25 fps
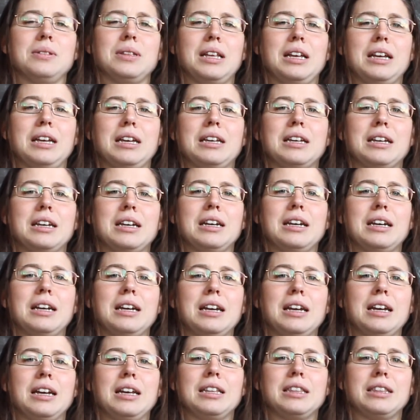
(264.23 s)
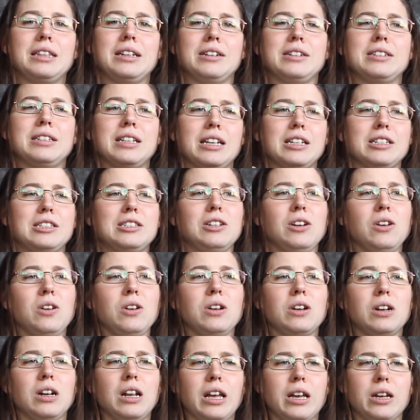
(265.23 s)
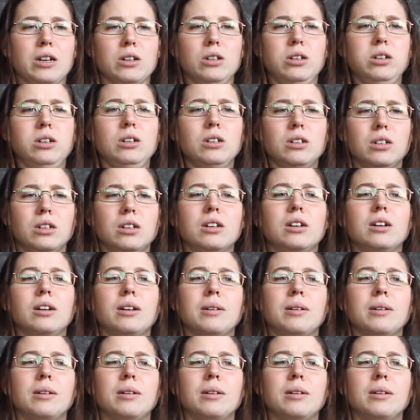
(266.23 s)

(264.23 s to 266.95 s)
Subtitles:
Like there's that certain like huh,